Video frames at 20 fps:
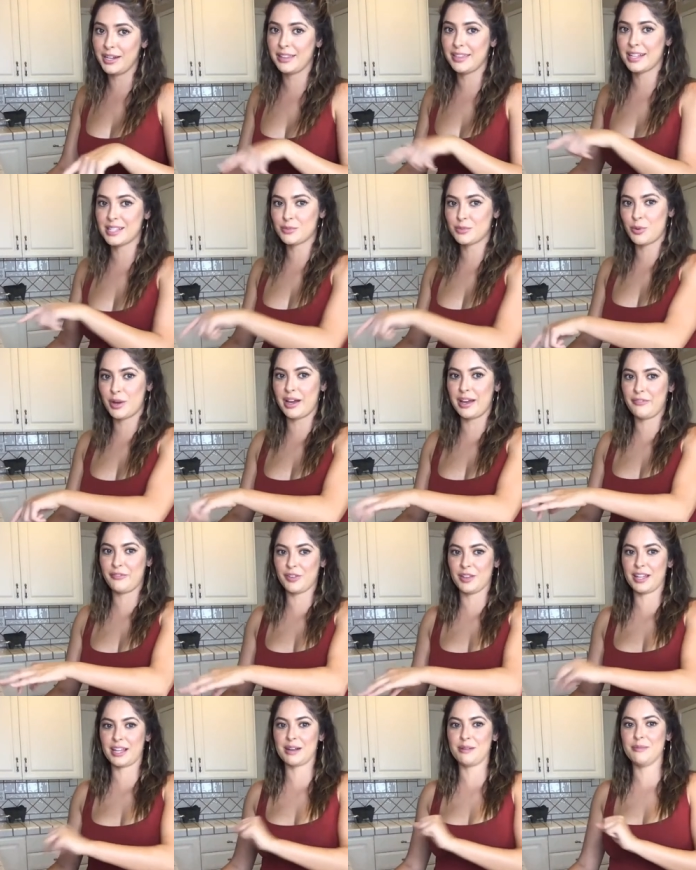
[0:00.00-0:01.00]
And that's why I
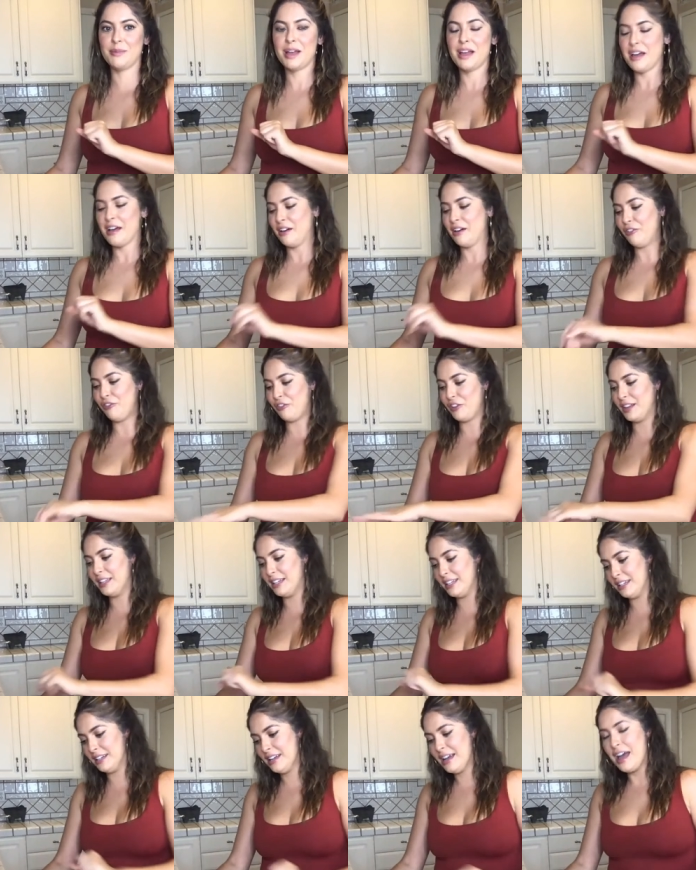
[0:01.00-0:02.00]
feel like I'm
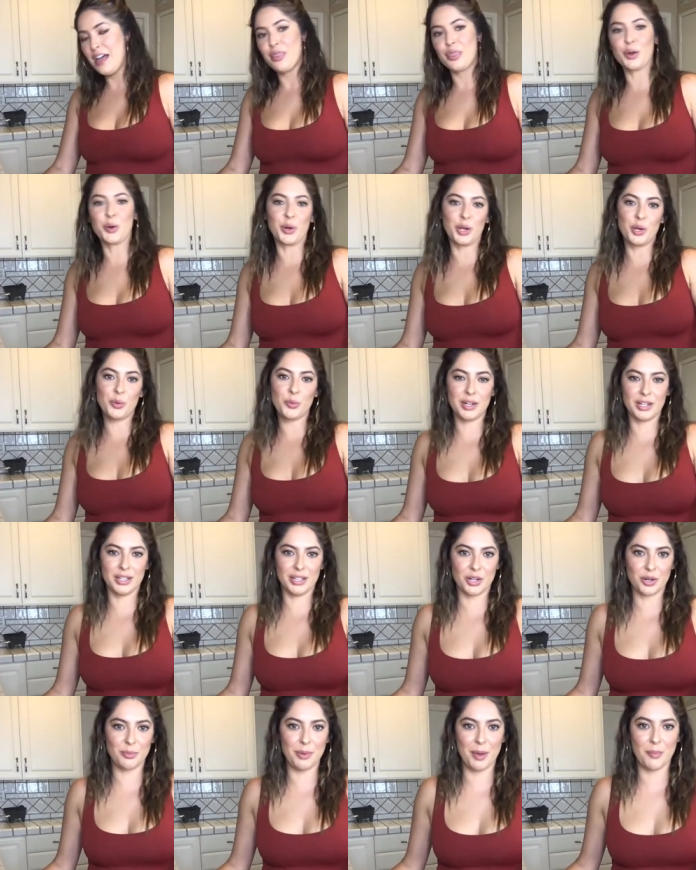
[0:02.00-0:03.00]
feeling the green one a
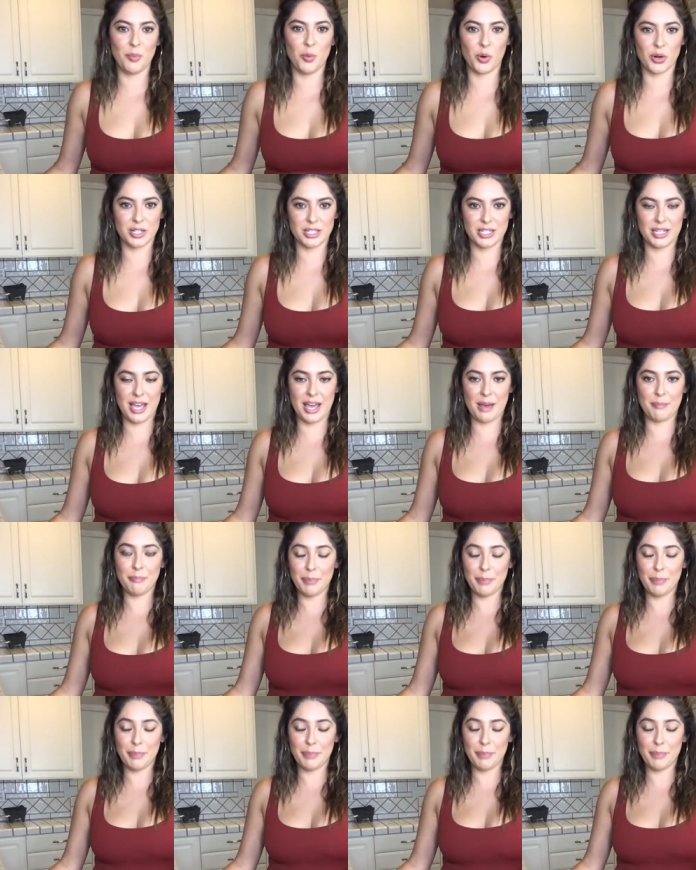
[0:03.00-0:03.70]
little bit more today.